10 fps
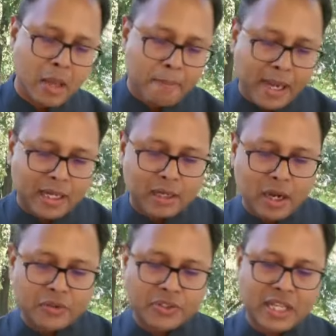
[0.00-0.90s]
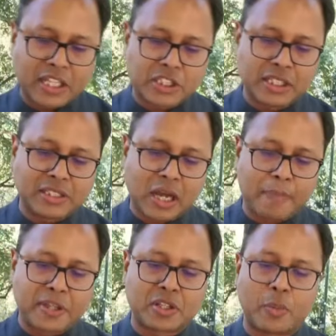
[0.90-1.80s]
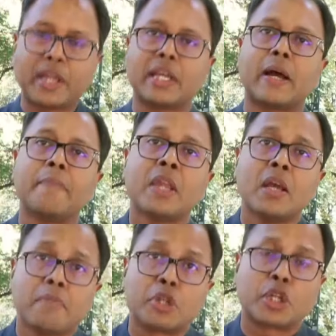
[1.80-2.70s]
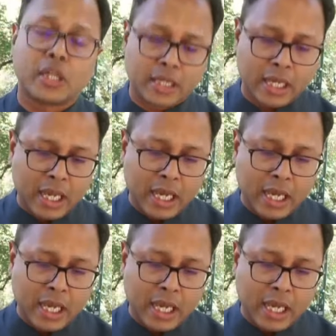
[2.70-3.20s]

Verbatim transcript: battleground states. These are Pennsylvania, Michigan,